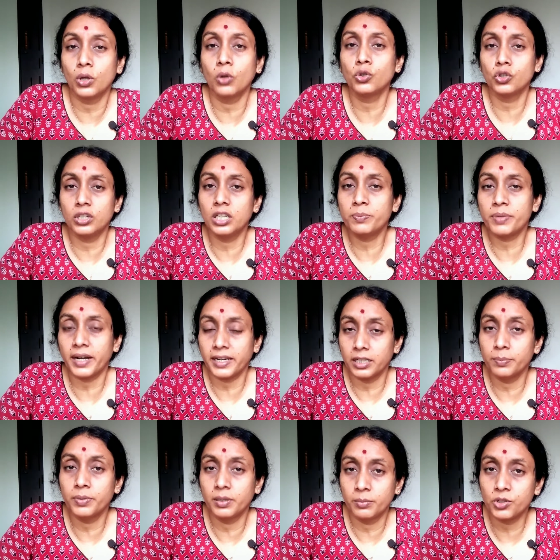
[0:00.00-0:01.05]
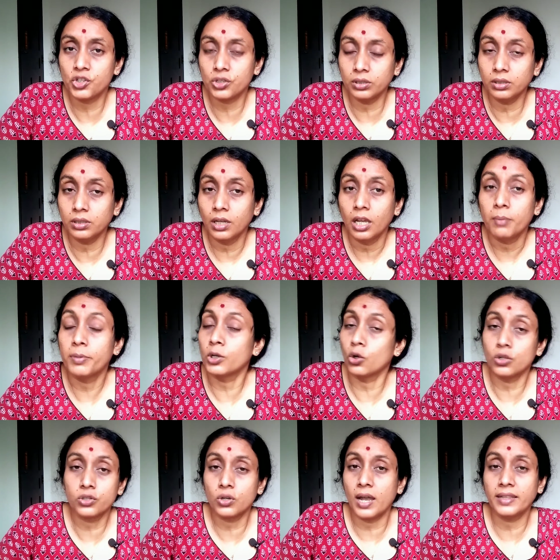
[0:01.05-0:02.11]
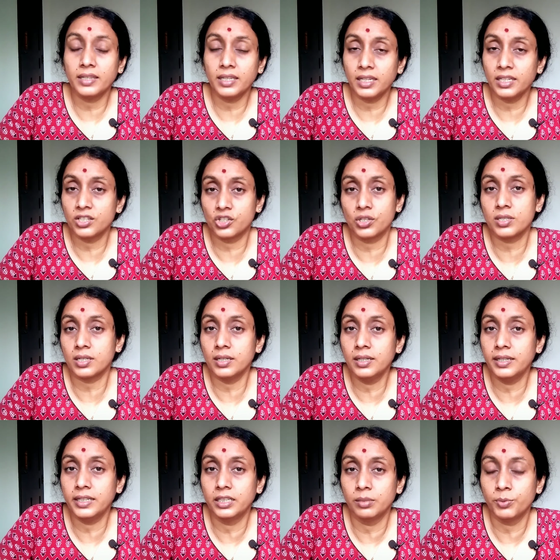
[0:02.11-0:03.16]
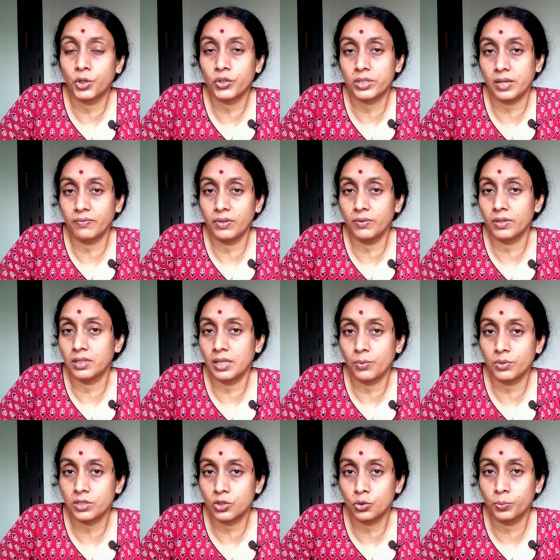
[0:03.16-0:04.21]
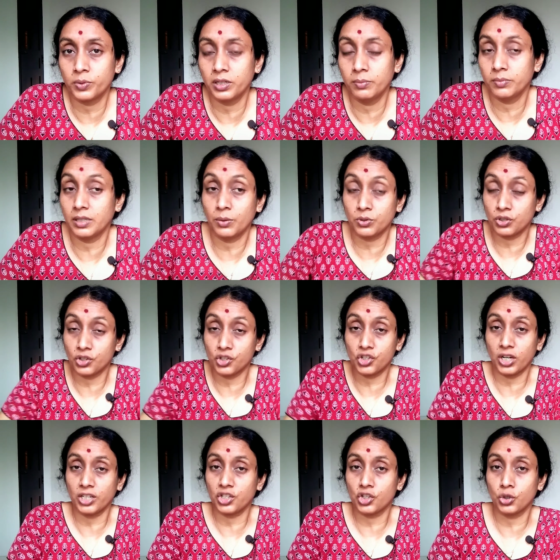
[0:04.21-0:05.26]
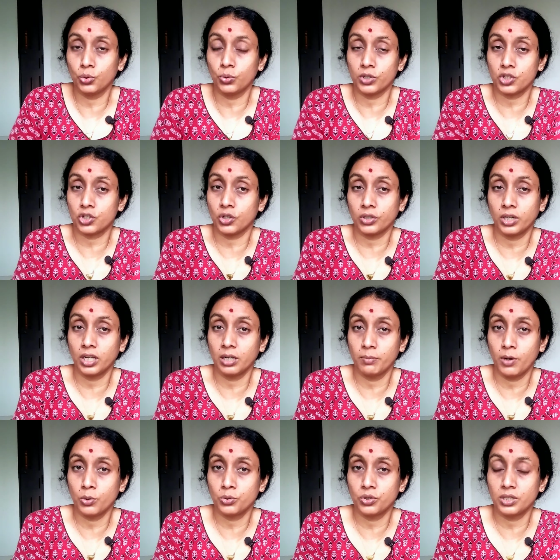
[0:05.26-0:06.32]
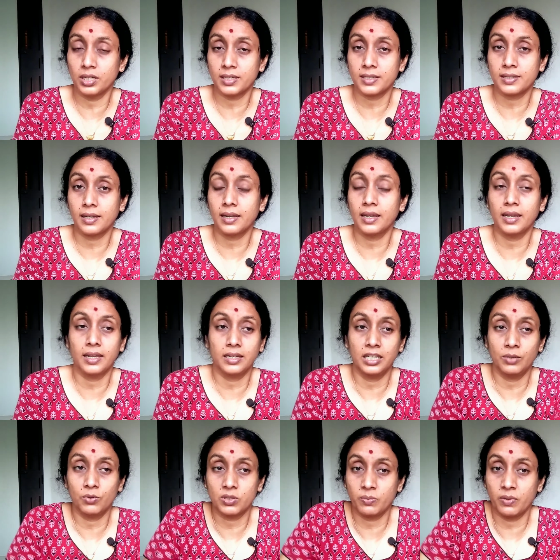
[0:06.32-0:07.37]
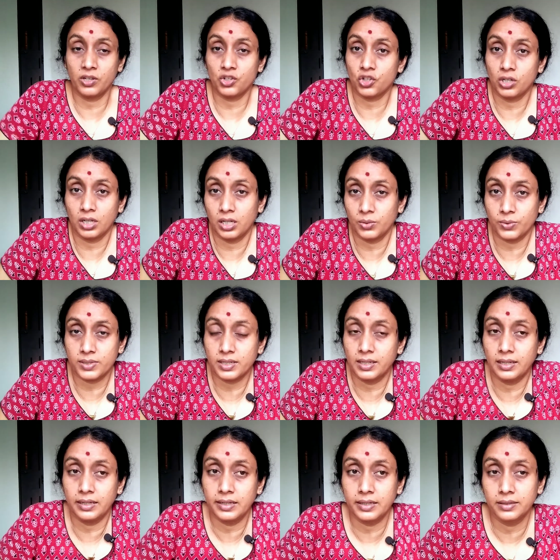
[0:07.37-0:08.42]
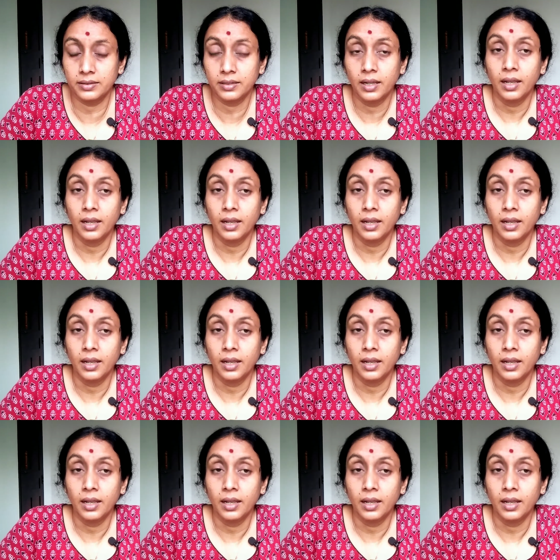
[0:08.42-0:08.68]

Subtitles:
you need prior permission. But also, I think it's just illegal because there was a judge who was talking about it yesterday, and he was mentioning it was illegal.